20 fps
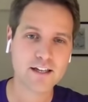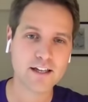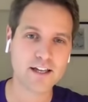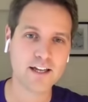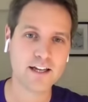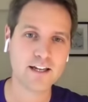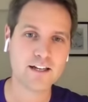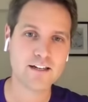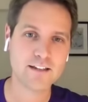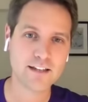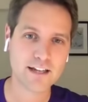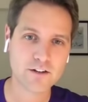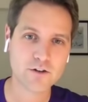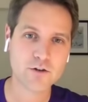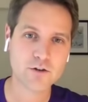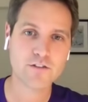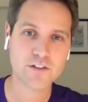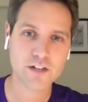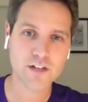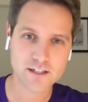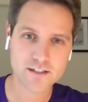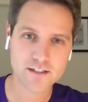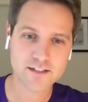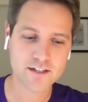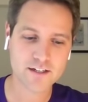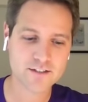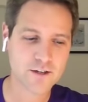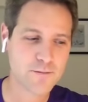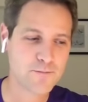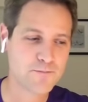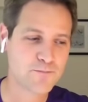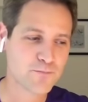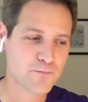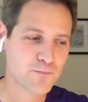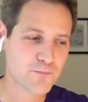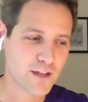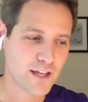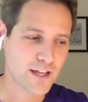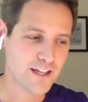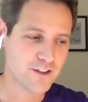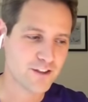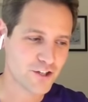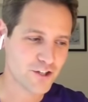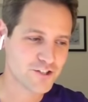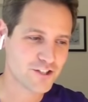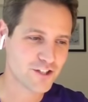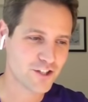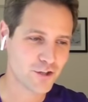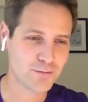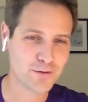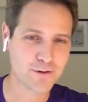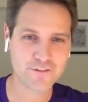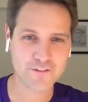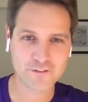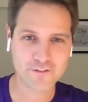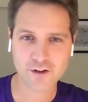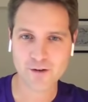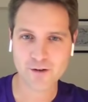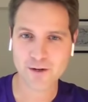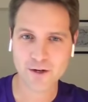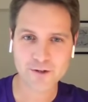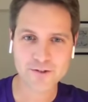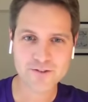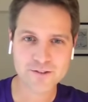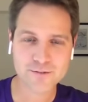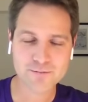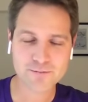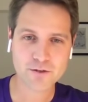And that code of conduct, it looks a little verbose,